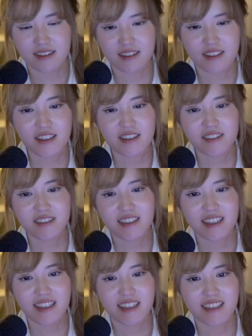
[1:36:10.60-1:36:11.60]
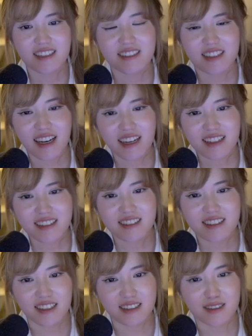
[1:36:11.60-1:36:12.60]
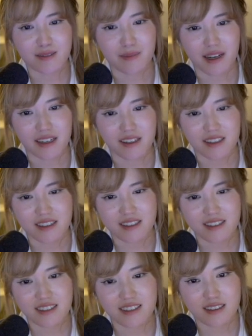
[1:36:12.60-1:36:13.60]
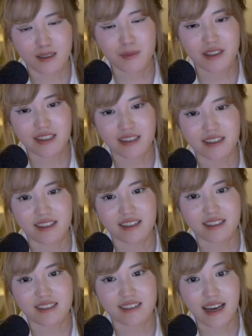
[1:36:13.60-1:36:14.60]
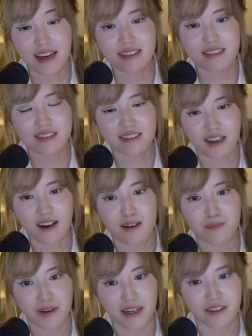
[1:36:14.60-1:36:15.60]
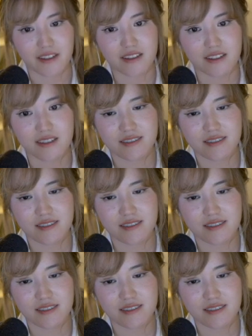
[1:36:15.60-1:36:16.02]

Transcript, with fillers: You know, size doesn't matter. Let me tell you this size does not matter.